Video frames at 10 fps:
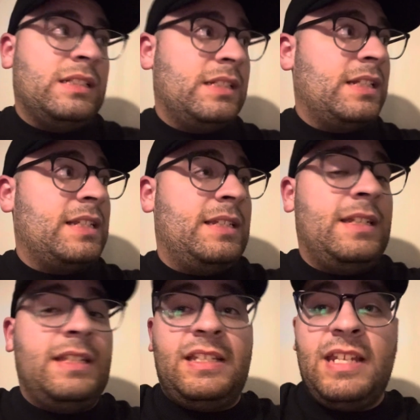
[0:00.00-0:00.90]
This
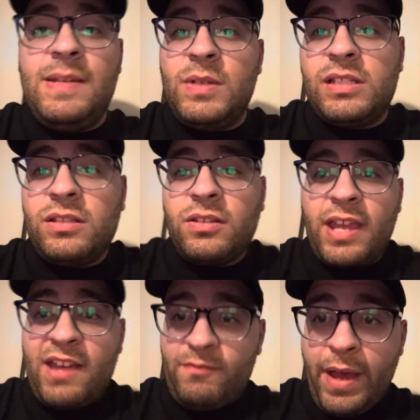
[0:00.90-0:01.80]
team doesn't look
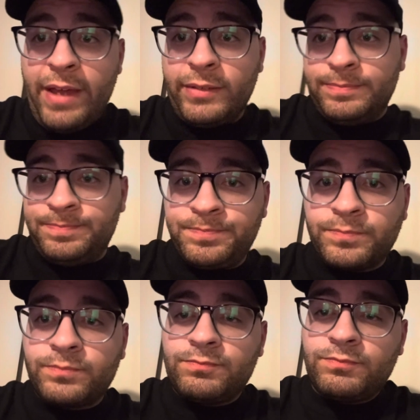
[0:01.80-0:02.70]
half bad
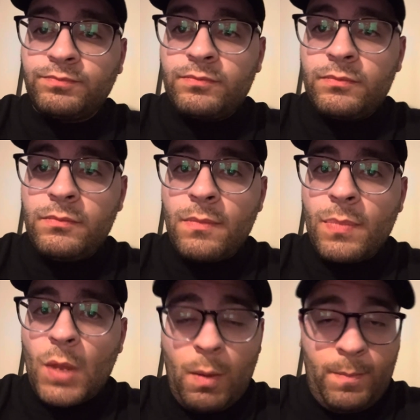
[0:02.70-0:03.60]

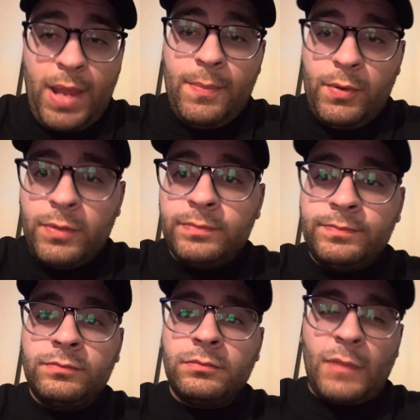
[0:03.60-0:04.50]
on paper,
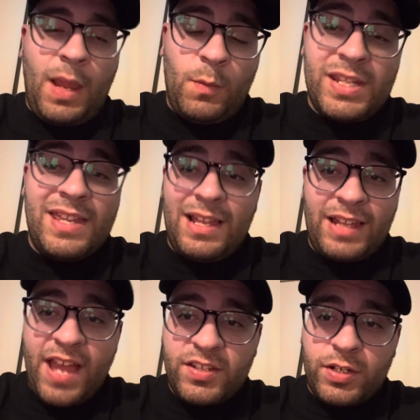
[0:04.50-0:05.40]
and we said that
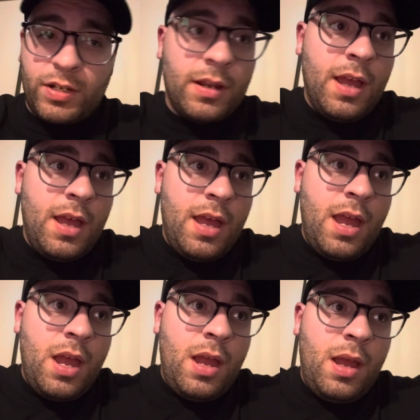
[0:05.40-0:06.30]
last year,
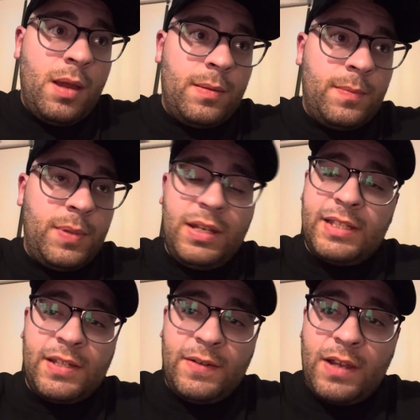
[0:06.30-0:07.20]
but Nick
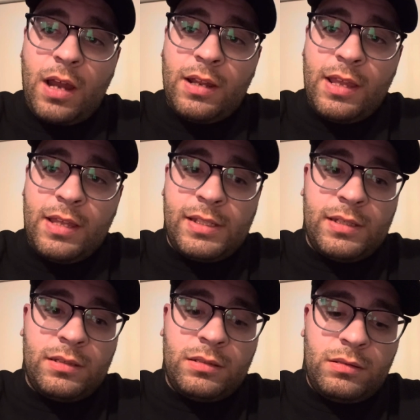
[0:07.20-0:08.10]
Sirianni isn't